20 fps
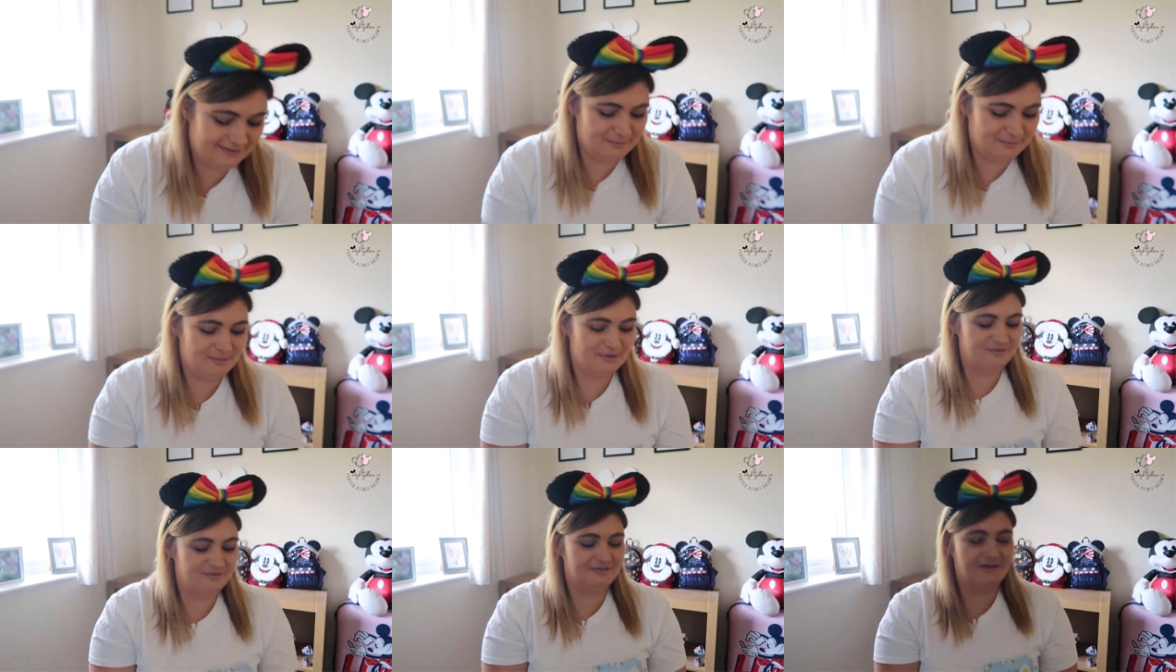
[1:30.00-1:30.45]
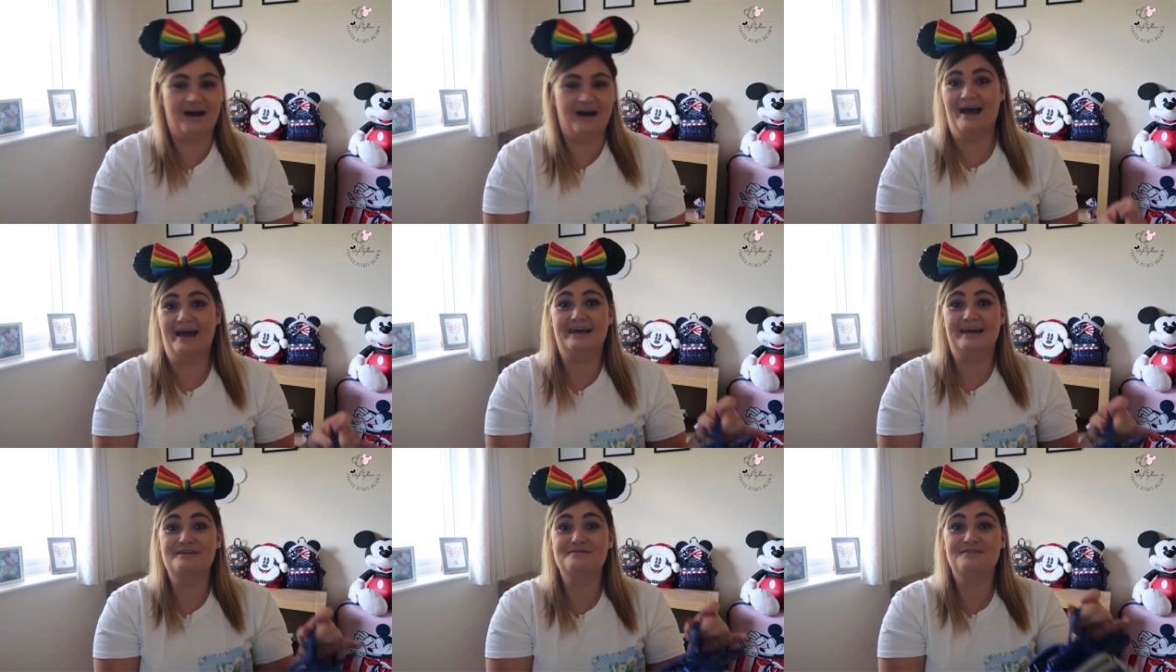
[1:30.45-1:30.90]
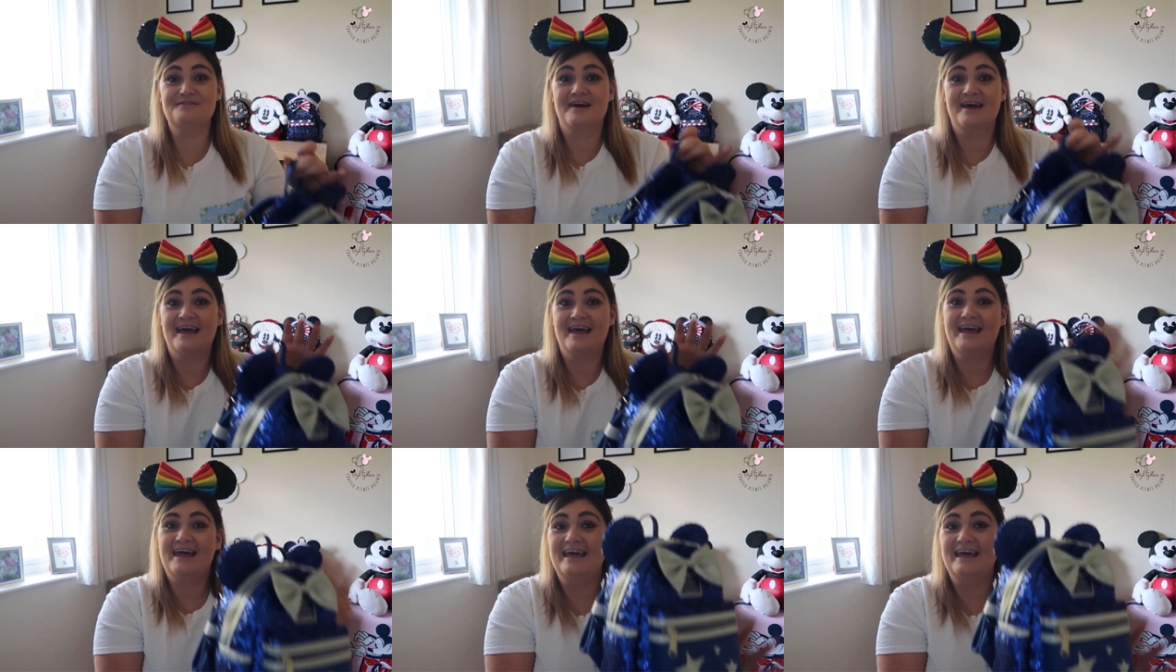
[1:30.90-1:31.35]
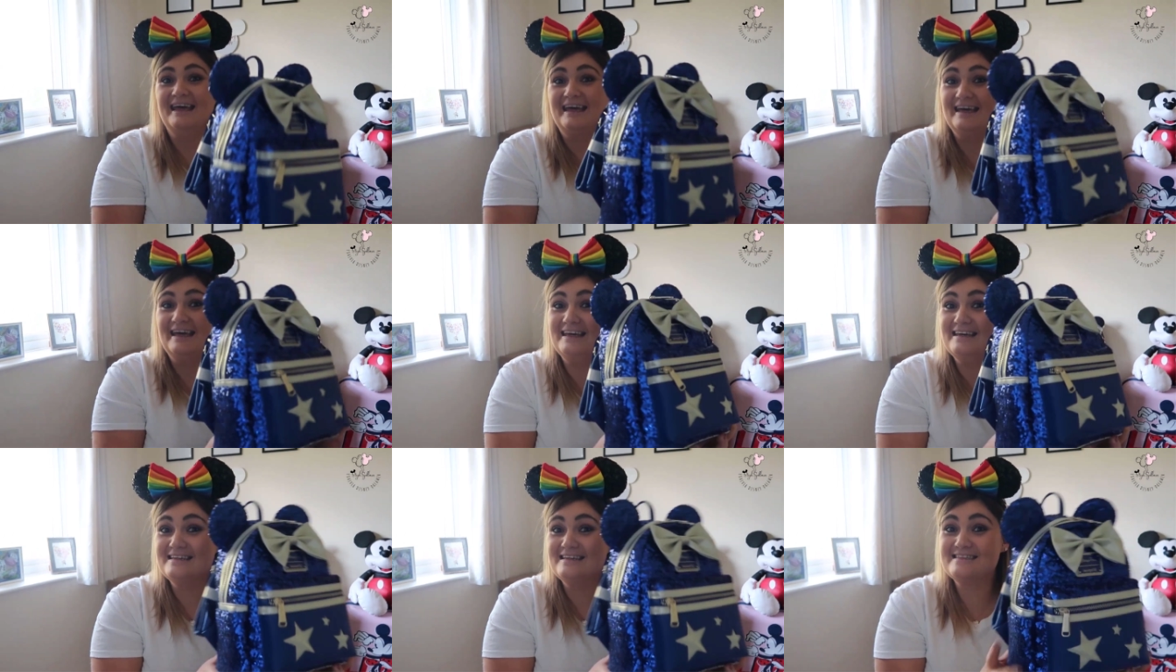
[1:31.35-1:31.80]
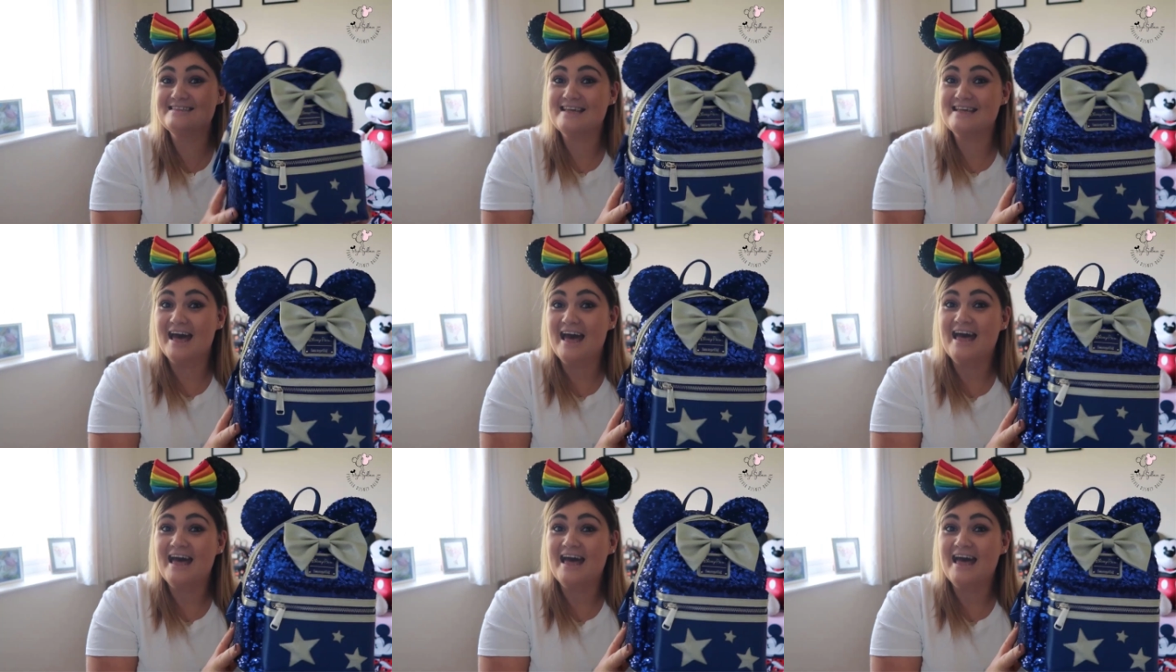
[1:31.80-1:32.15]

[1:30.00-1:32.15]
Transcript: number 5 is